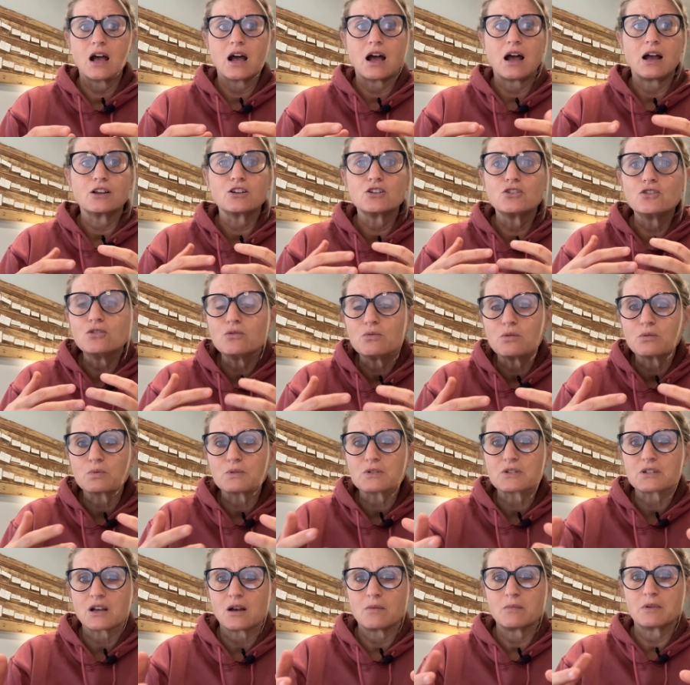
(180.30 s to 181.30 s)
I knew what
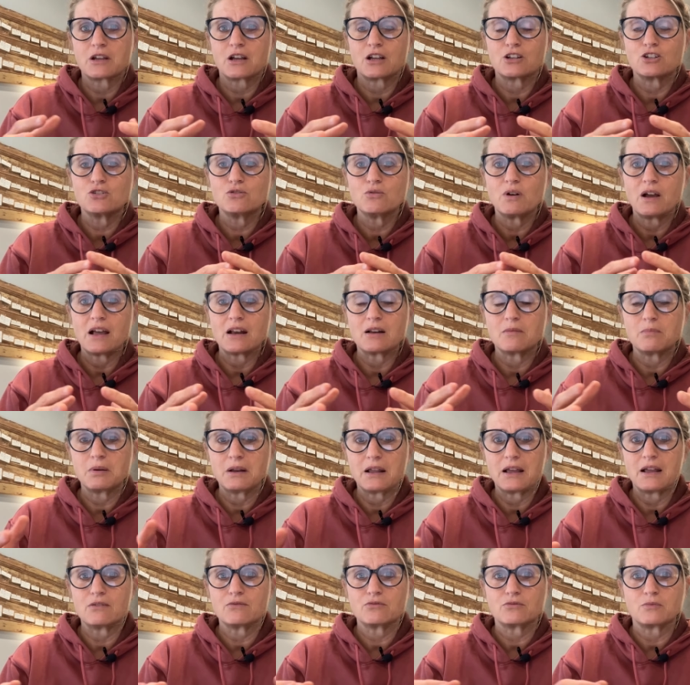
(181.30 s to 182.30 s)
was coming. I knew I had a
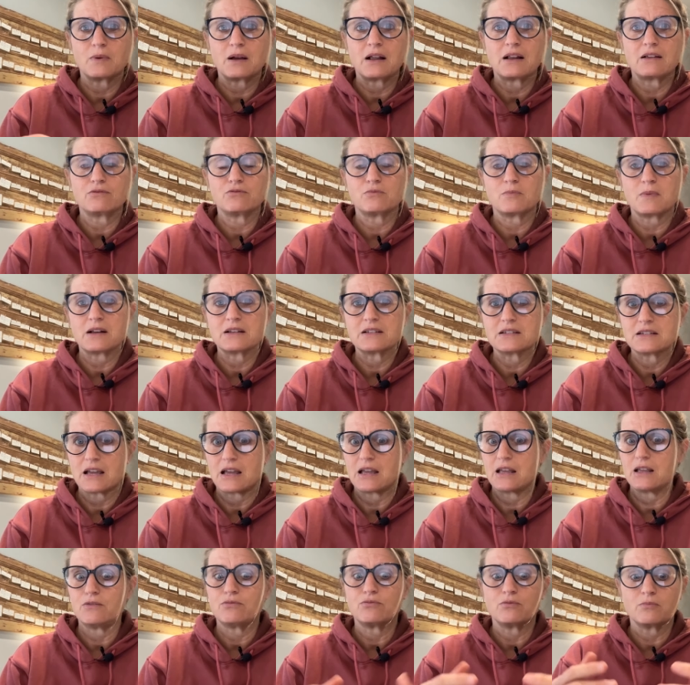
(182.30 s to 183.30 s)
plan for my
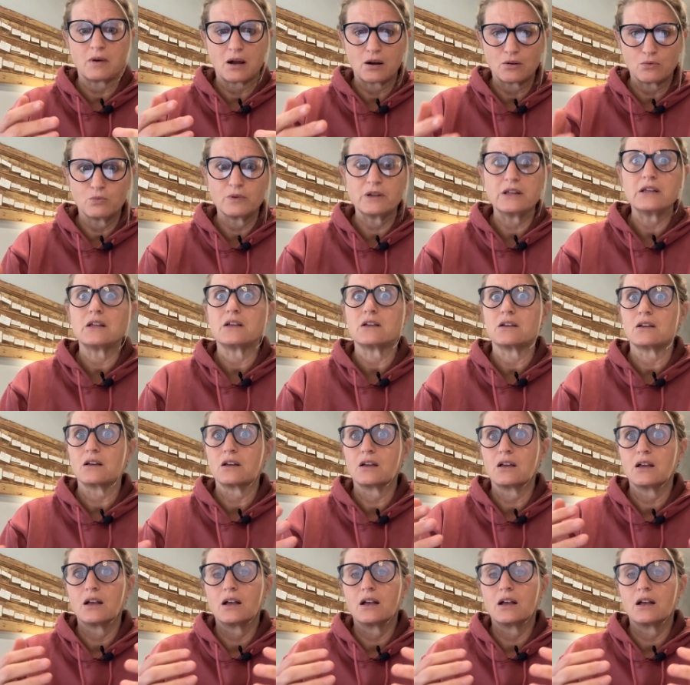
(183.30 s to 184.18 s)
day, for my week,